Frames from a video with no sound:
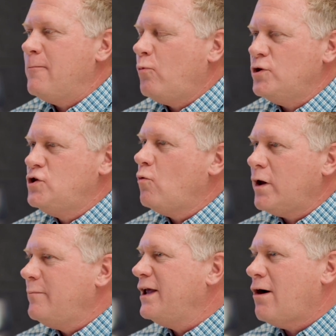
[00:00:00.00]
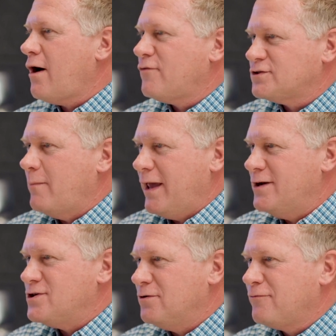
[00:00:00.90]
would you want to be an office
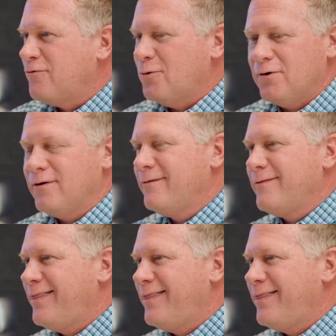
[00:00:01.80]
manager for